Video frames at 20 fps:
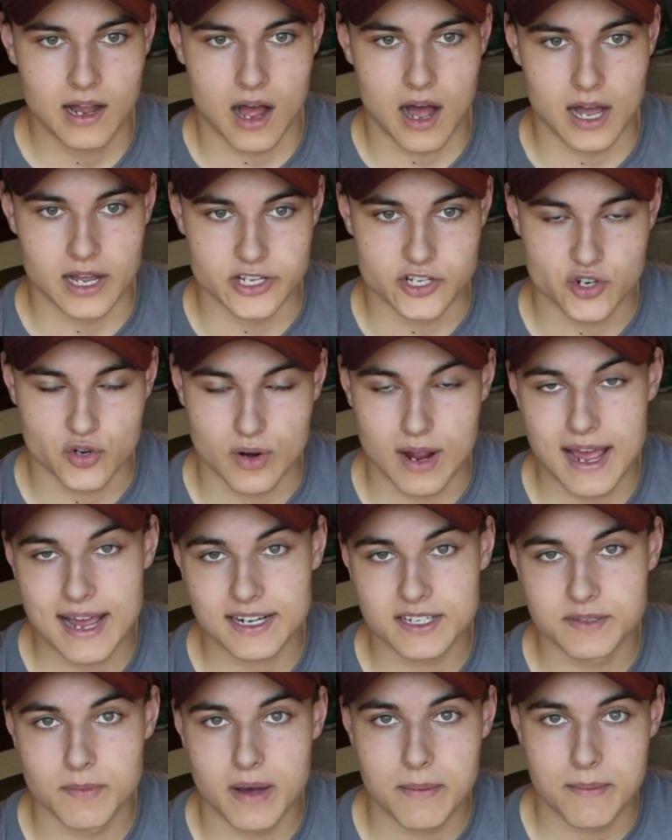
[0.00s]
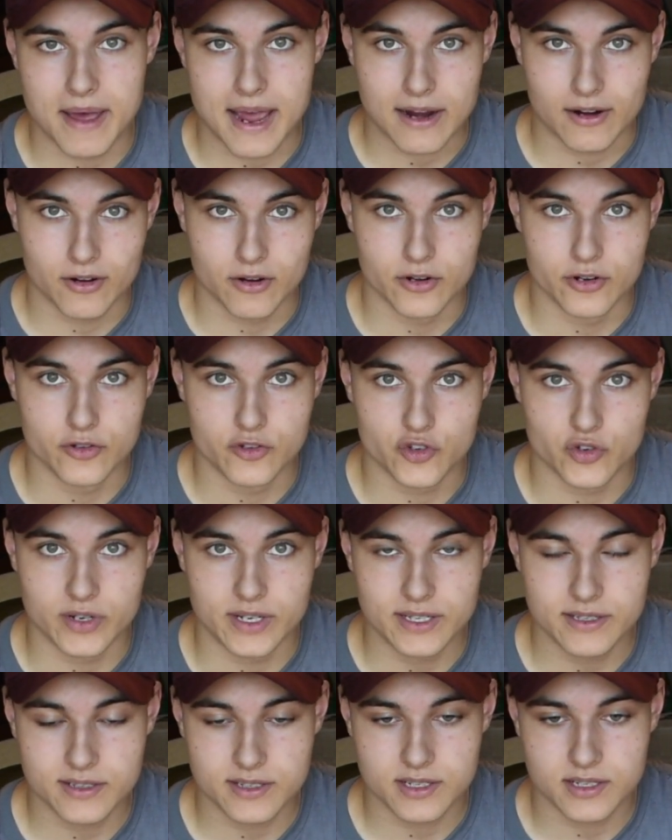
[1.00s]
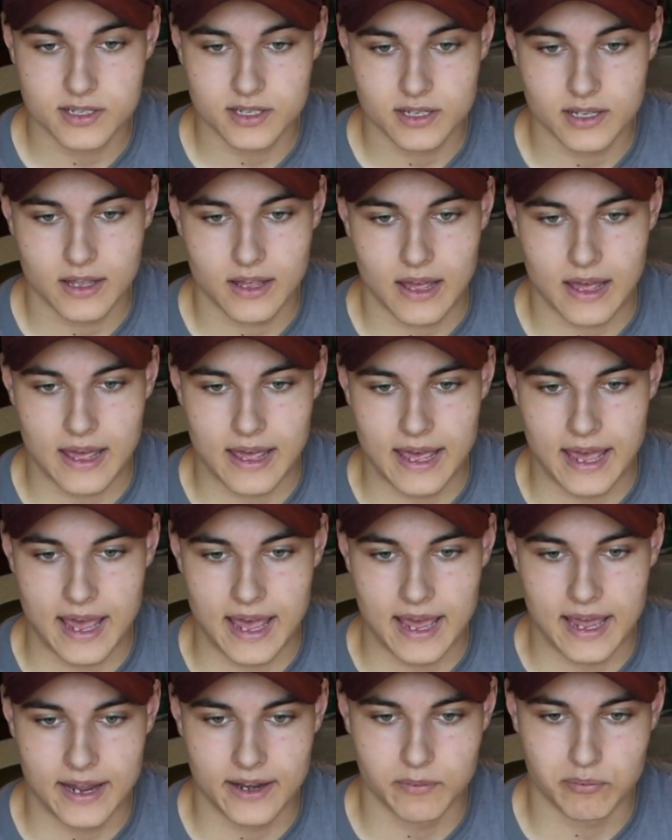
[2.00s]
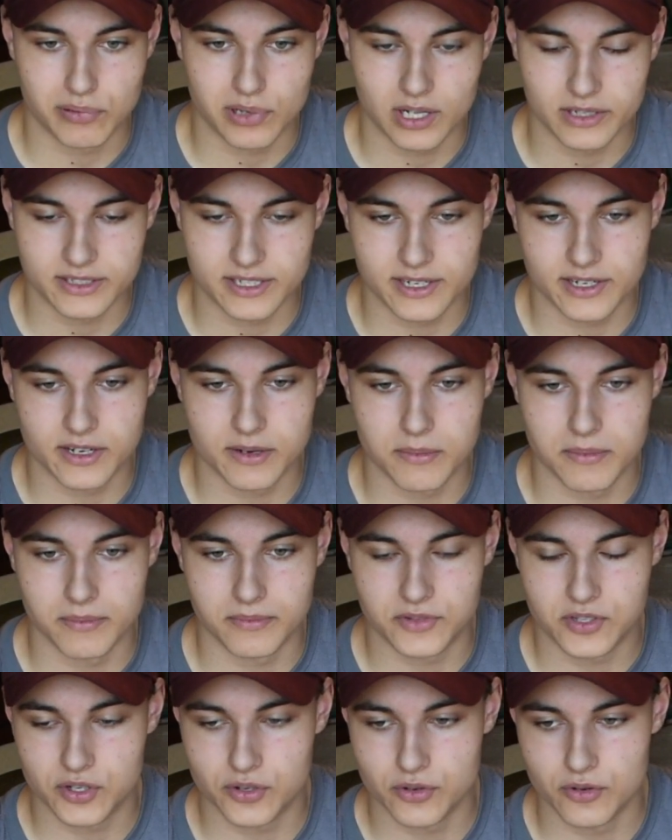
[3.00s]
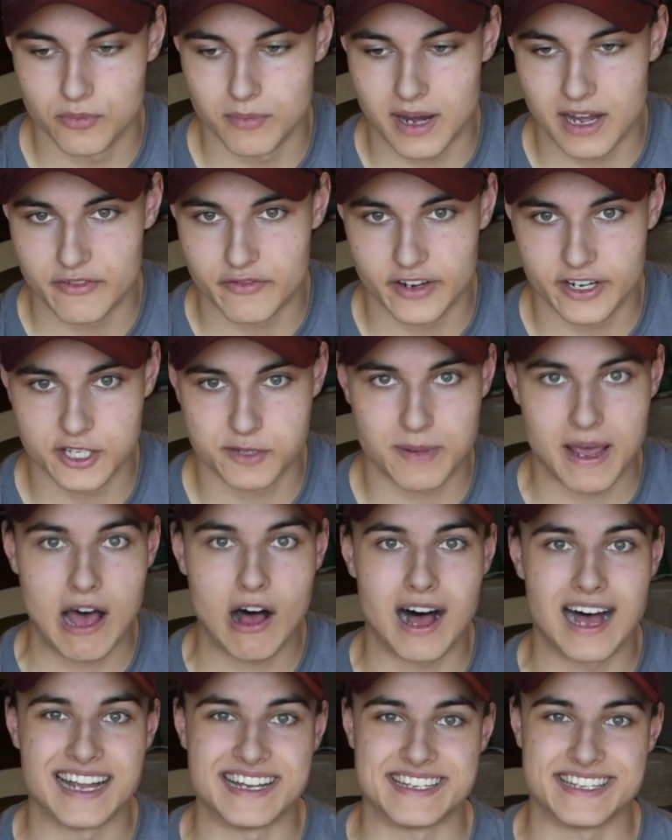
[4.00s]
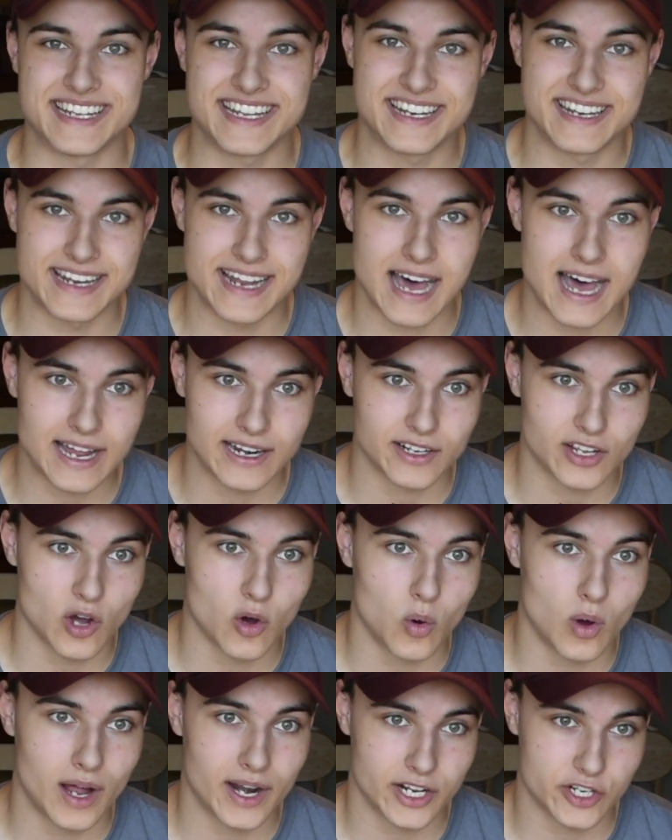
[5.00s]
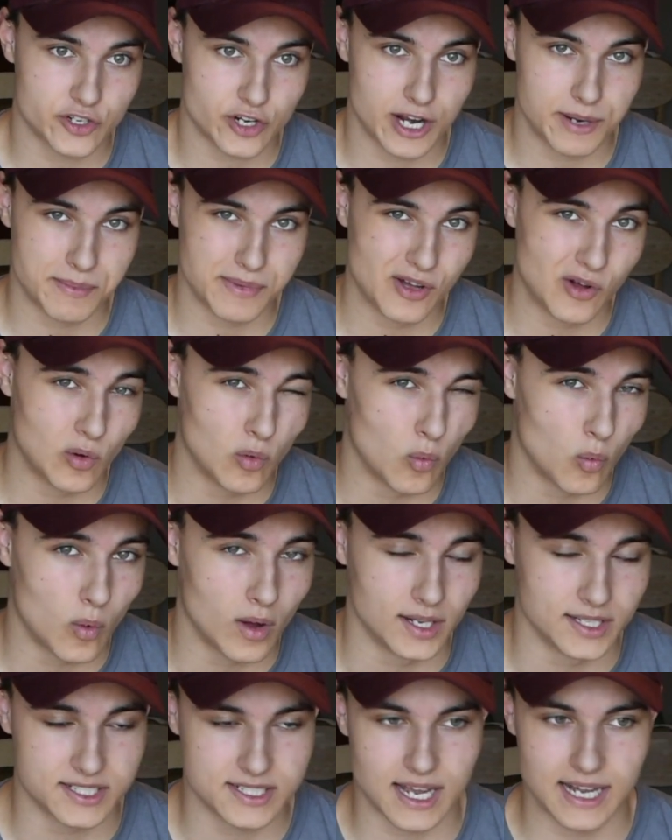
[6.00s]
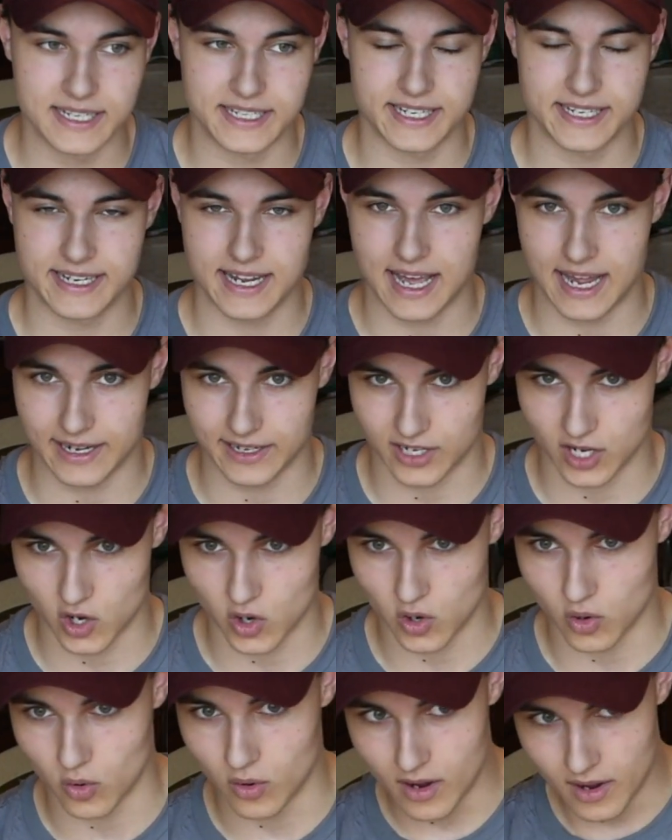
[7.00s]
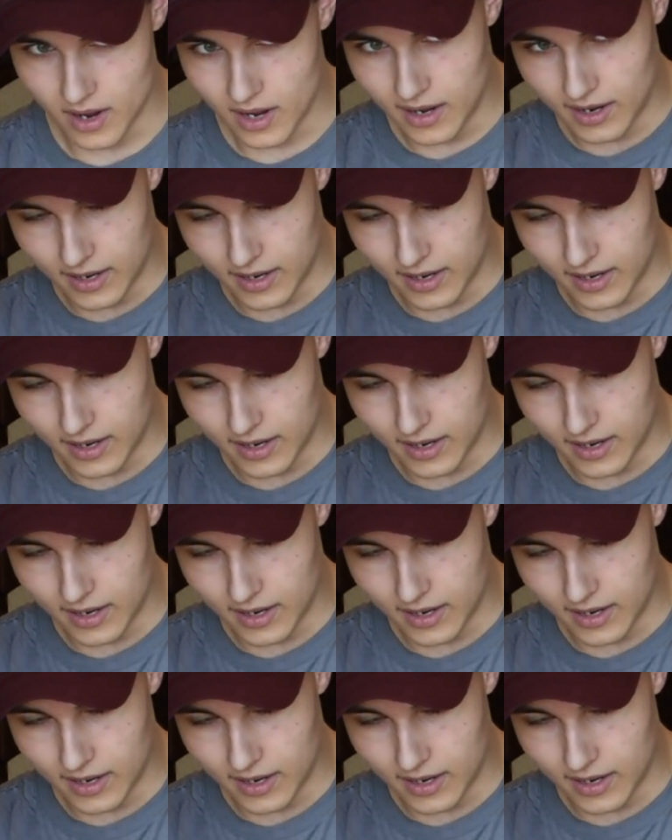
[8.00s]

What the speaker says: I tracked my macronutrients and plugged it into MyFitnessPal. I did not go on a treadmill once. I did not go